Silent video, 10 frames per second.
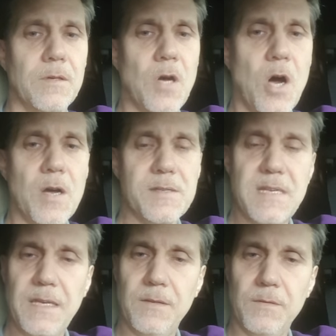
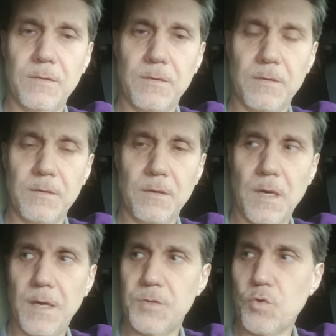causing
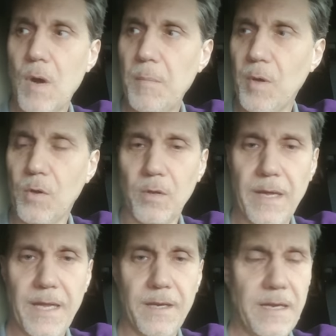uh, trouble
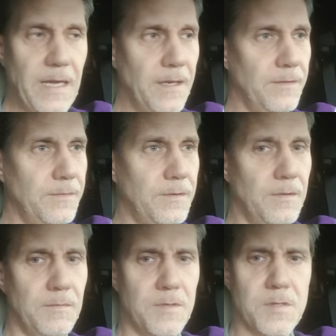and, and
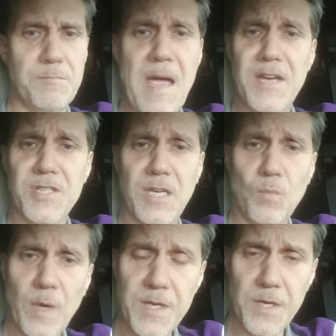smashing
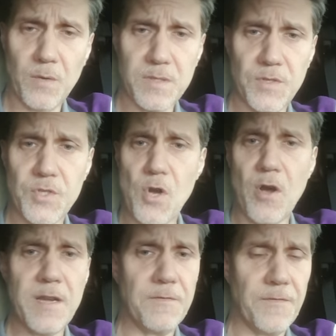windows and
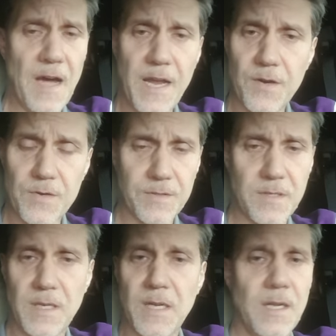starting fires
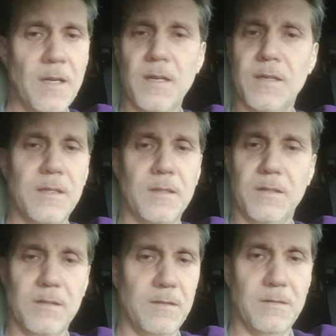
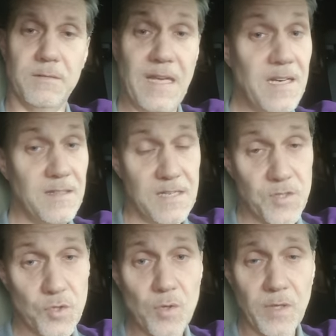that, that's
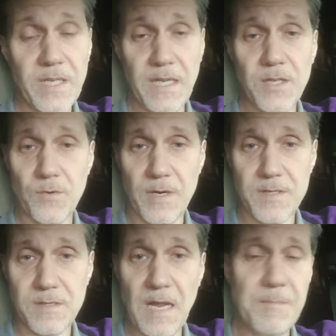truly
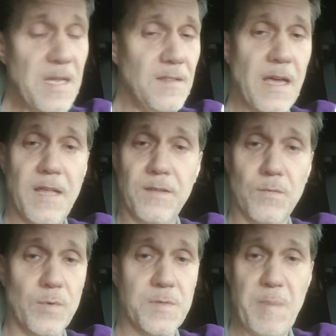ignorance. And I mean that in
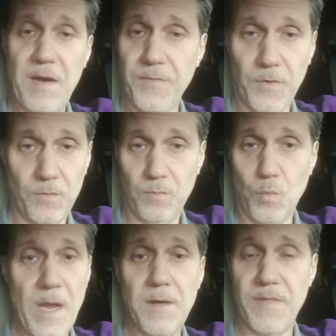the respectful
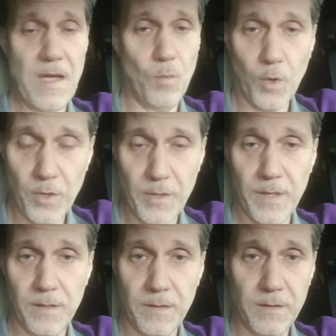way of that
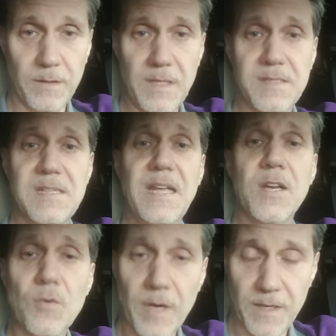word. It's
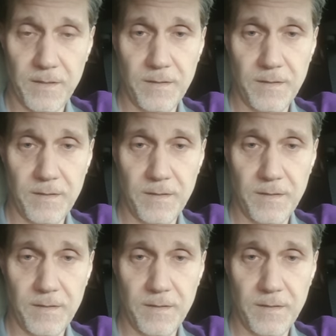ignorant.